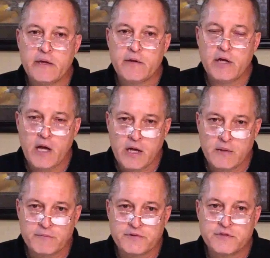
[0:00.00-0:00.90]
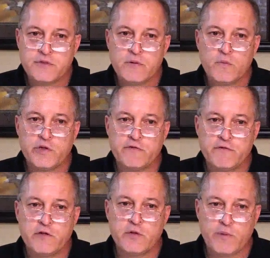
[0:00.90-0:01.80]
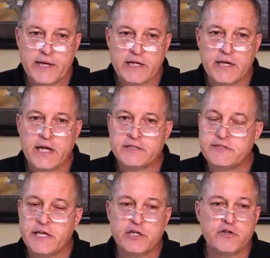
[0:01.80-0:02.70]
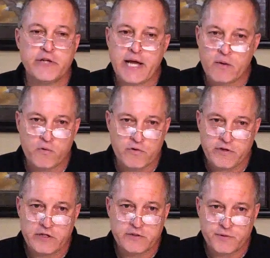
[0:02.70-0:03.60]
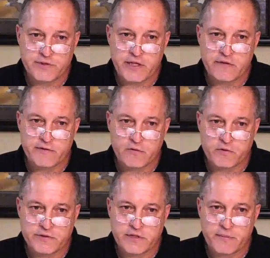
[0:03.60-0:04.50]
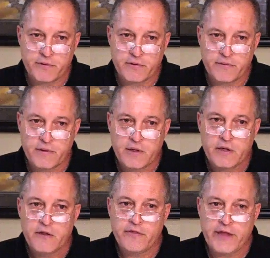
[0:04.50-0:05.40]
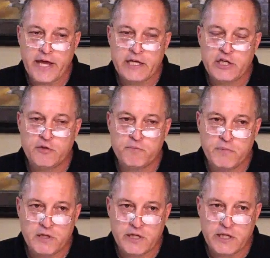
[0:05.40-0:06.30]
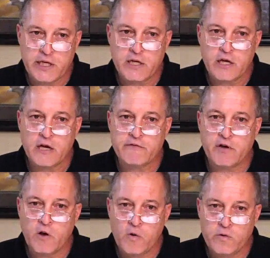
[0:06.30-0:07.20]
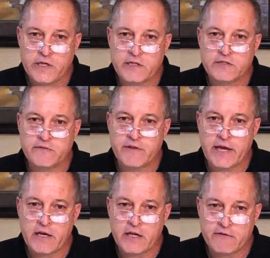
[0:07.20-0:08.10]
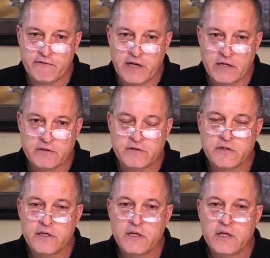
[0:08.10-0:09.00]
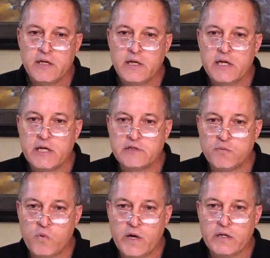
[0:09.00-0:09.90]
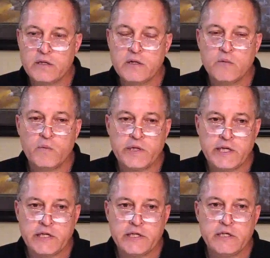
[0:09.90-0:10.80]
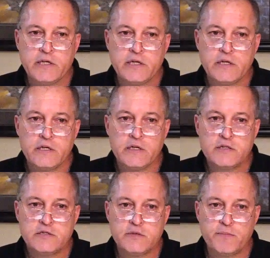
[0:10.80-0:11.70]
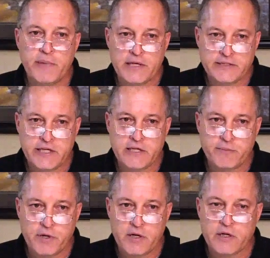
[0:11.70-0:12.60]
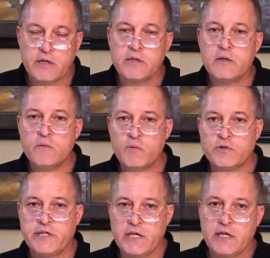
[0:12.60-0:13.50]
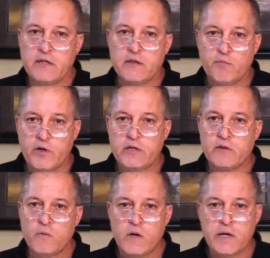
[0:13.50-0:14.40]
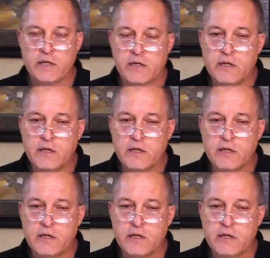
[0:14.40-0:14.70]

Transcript: comes when you fully recognize that you're not worthy to partake of the Lord's Supper that humility of the holiness of that event is what we need to meditate upon when we're taking the bread and the wine.